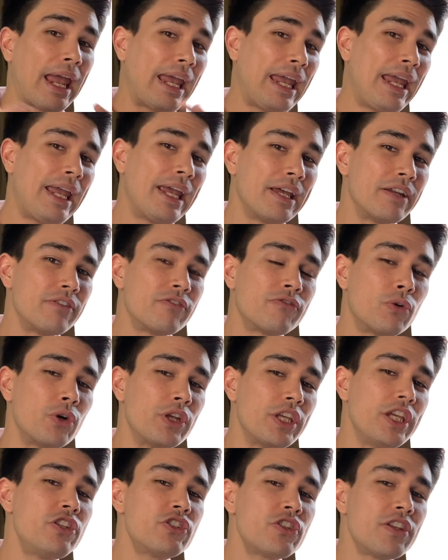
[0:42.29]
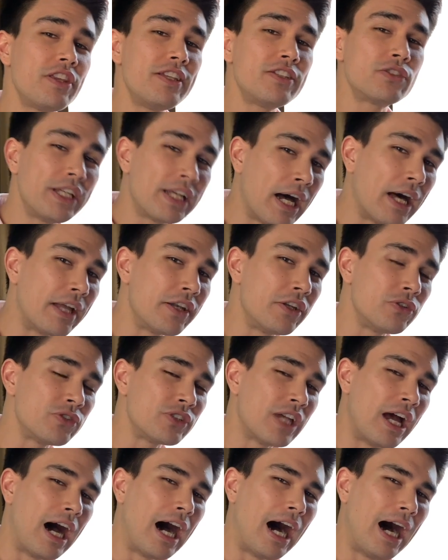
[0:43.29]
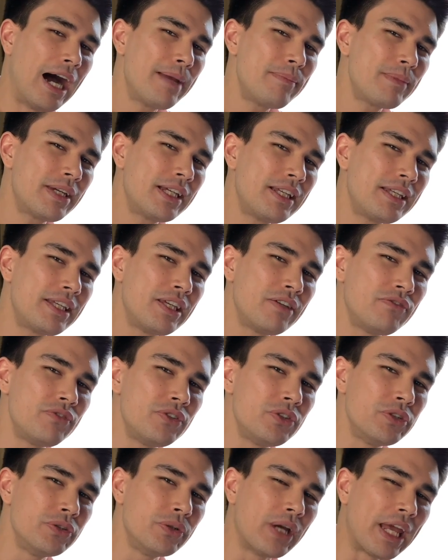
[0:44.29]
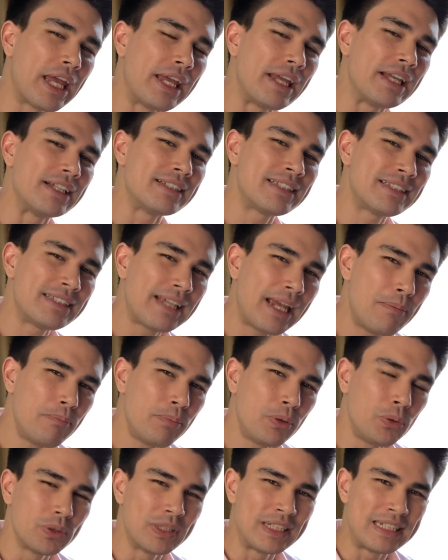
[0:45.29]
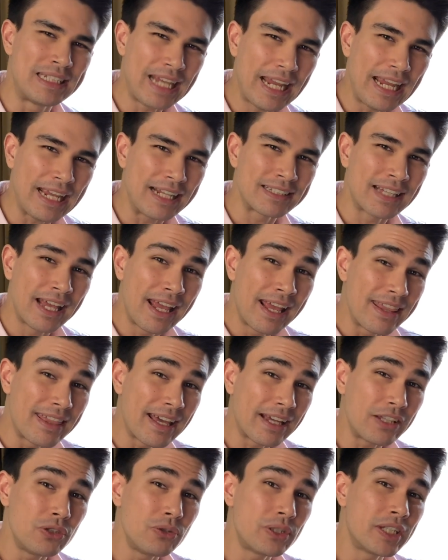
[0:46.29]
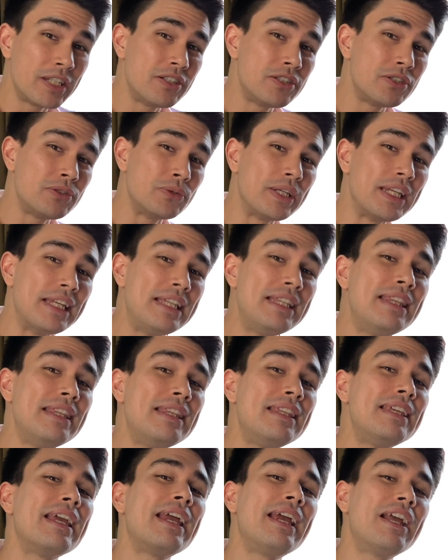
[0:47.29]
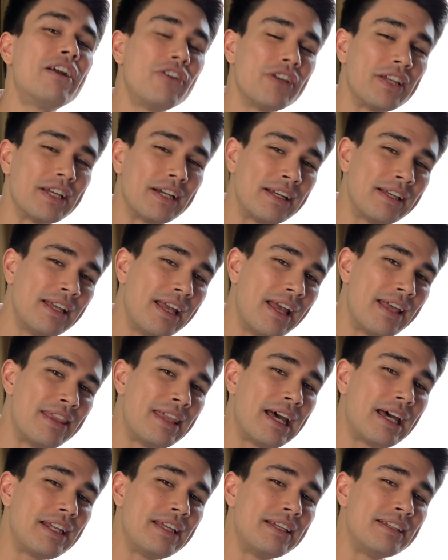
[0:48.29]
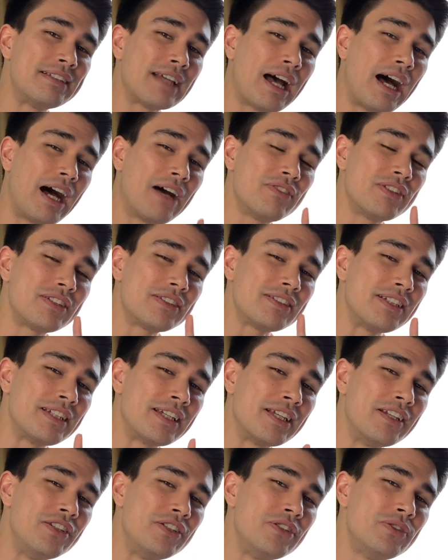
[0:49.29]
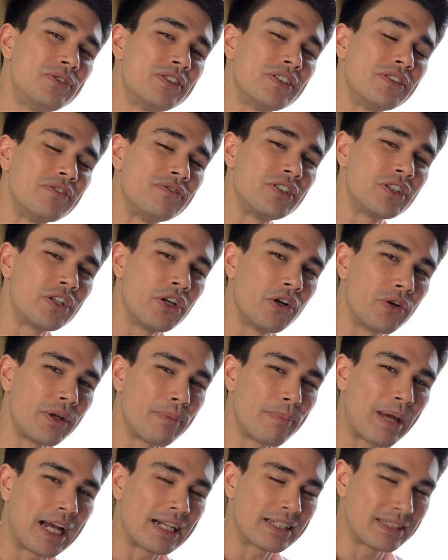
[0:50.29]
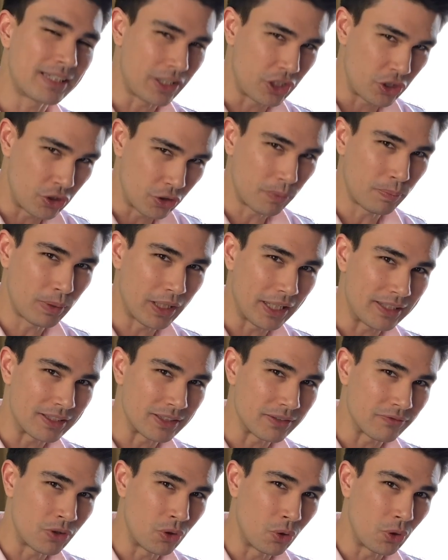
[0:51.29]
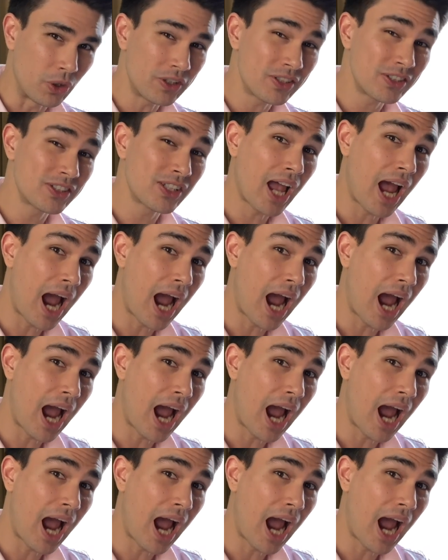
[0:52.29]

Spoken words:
And for each of these condos, I'm going to give you a sample date that you can do in the area that is obviously conducive to going back to your place, of course.